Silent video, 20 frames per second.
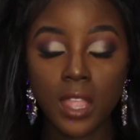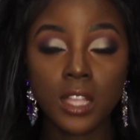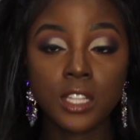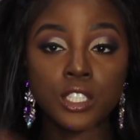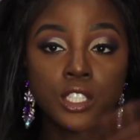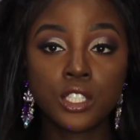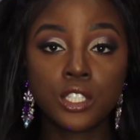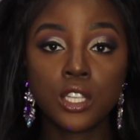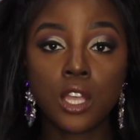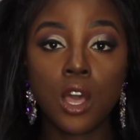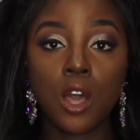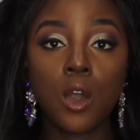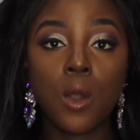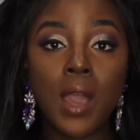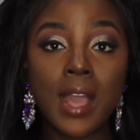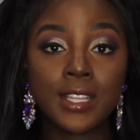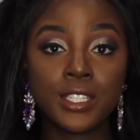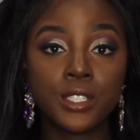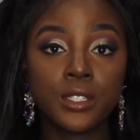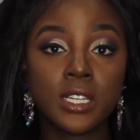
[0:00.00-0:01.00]

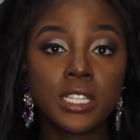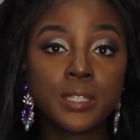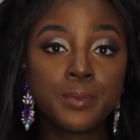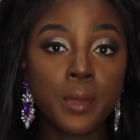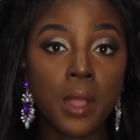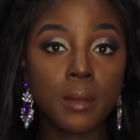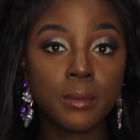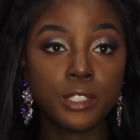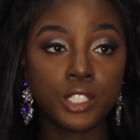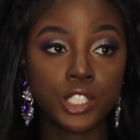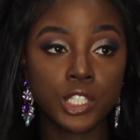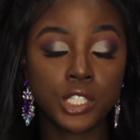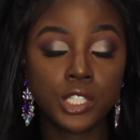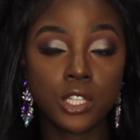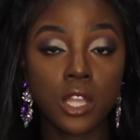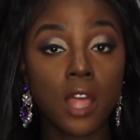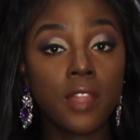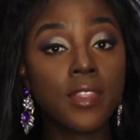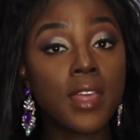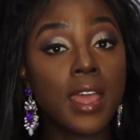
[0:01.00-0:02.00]
So as you guys probably just
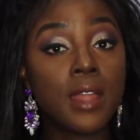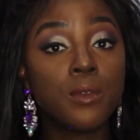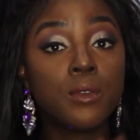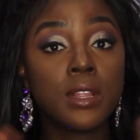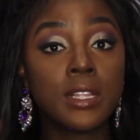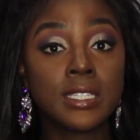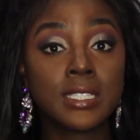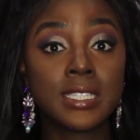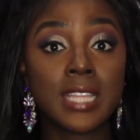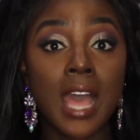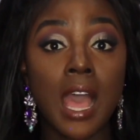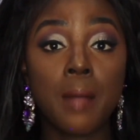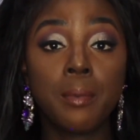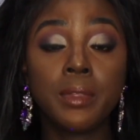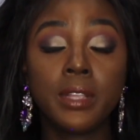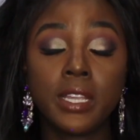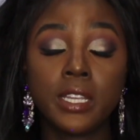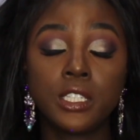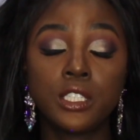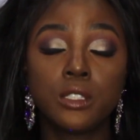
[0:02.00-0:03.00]
saw then is the
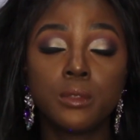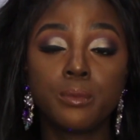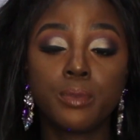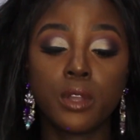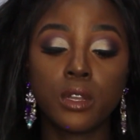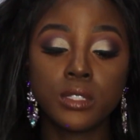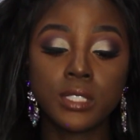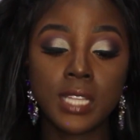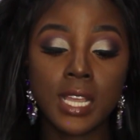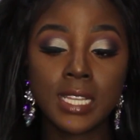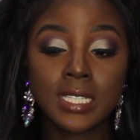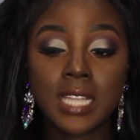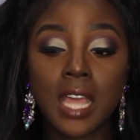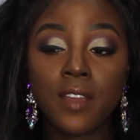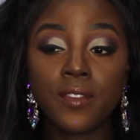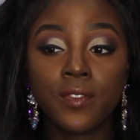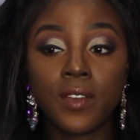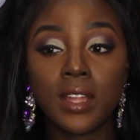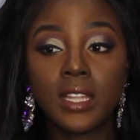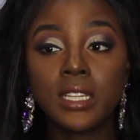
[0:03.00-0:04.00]
application process.
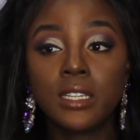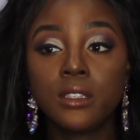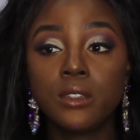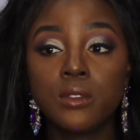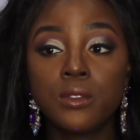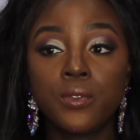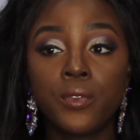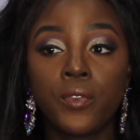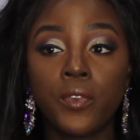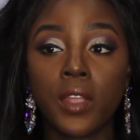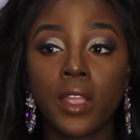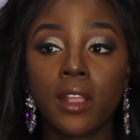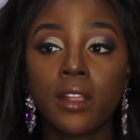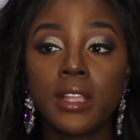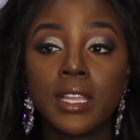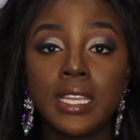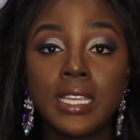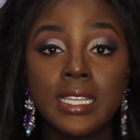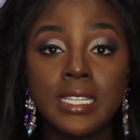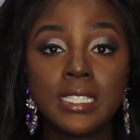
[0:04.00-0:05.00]
I felt like it was
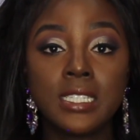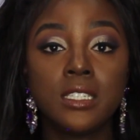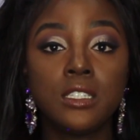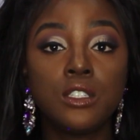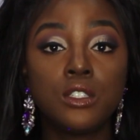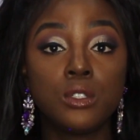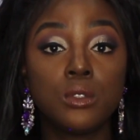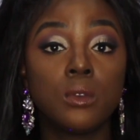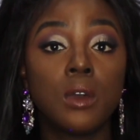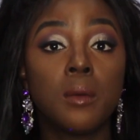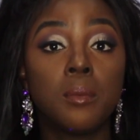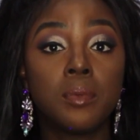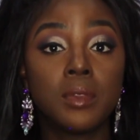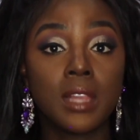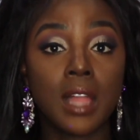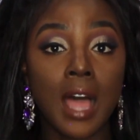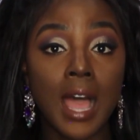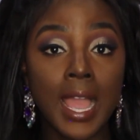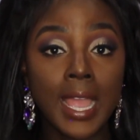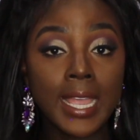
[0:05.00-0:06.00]
very easy to
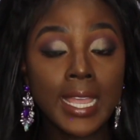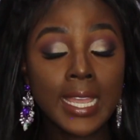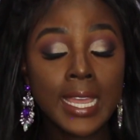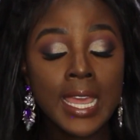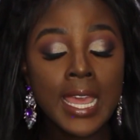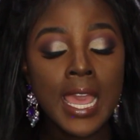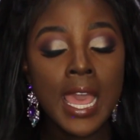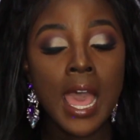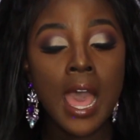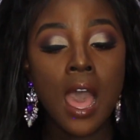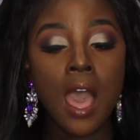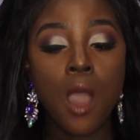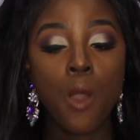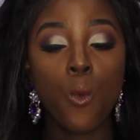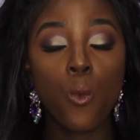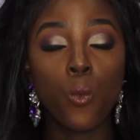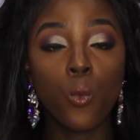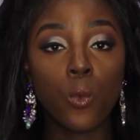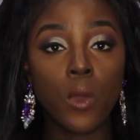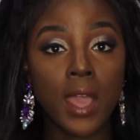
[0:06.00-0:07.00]
apply
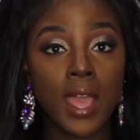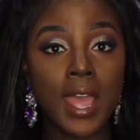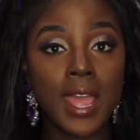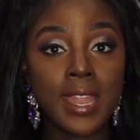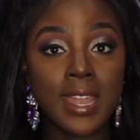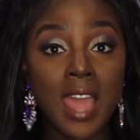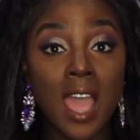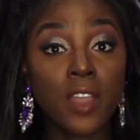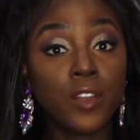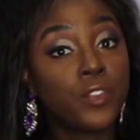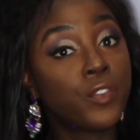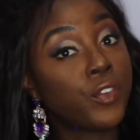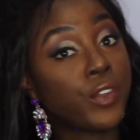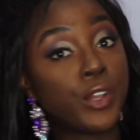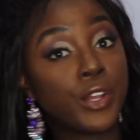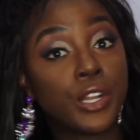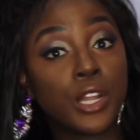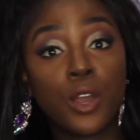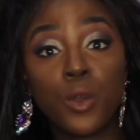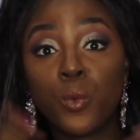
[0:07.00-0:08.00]
when I
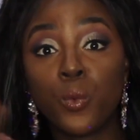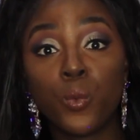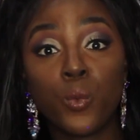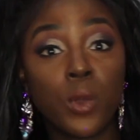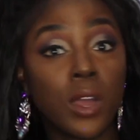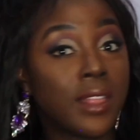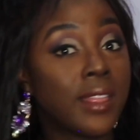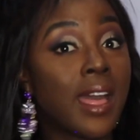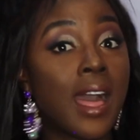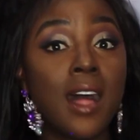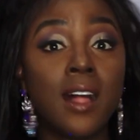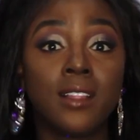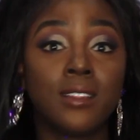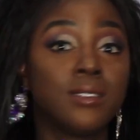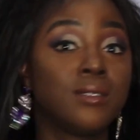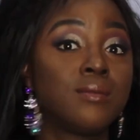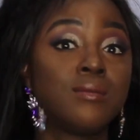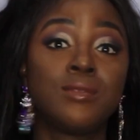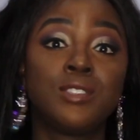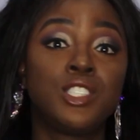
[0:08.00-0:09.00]
figured out what
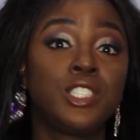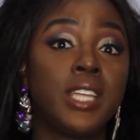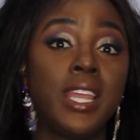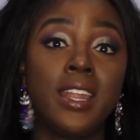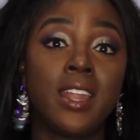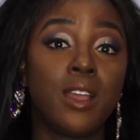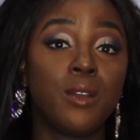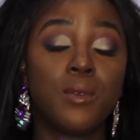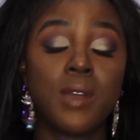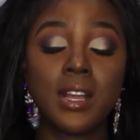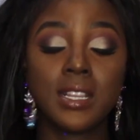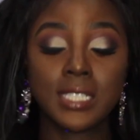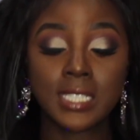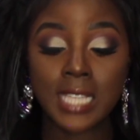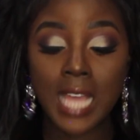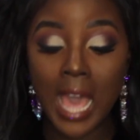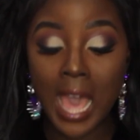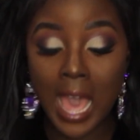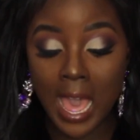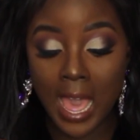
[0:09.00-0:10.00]
shade I was.